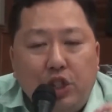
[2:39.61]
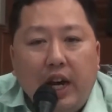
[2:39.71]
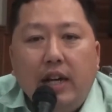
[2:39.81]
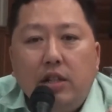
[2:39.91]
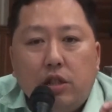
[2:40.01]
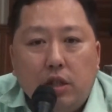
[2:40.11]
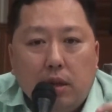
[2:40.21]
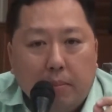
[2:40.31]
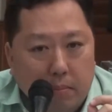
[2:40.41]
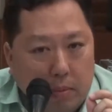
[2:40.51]
change
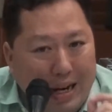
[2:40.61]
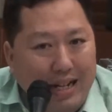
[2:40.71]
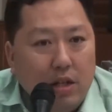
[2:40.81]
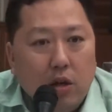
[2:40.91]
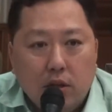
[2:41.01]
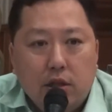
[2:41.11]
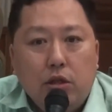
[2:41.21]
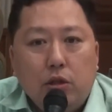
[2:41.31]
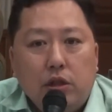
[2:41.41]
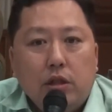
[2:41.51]
the Malaysian
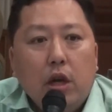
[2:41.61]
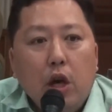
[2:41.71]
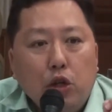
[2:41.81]
constitution